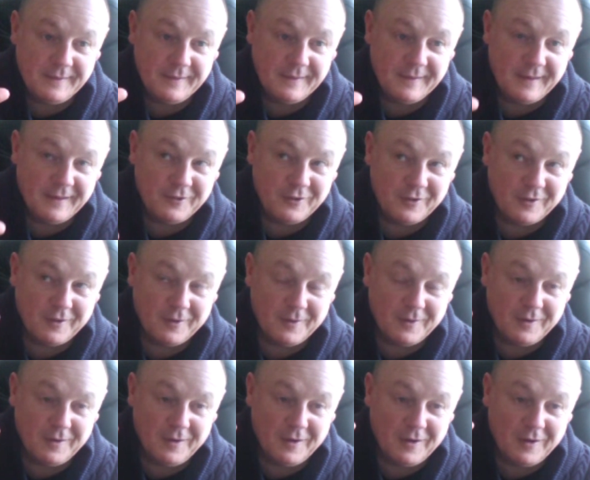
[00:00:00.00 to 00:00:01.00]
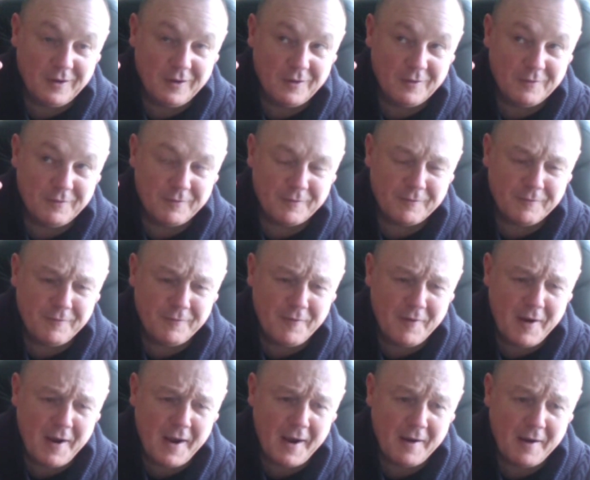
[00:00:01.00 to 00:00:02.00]
there's a
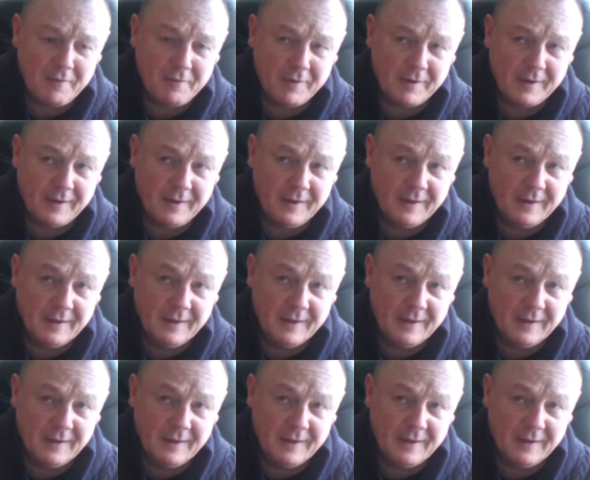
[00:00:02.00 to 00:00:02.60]
very